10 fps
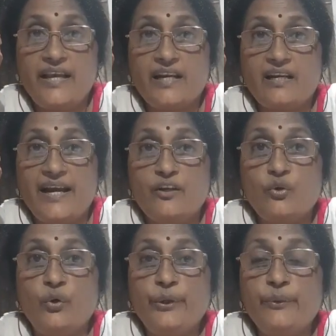Like I
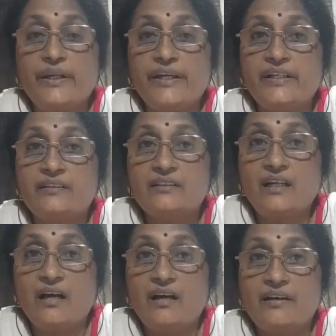told you in the
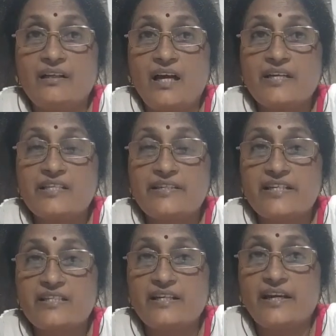class,
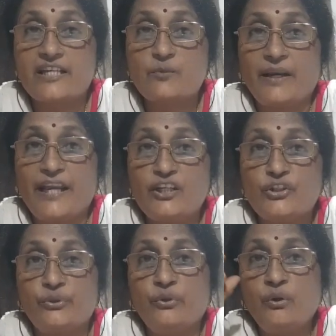just explain
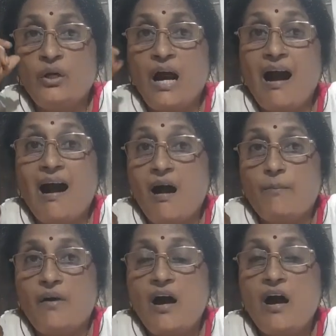to you, arm.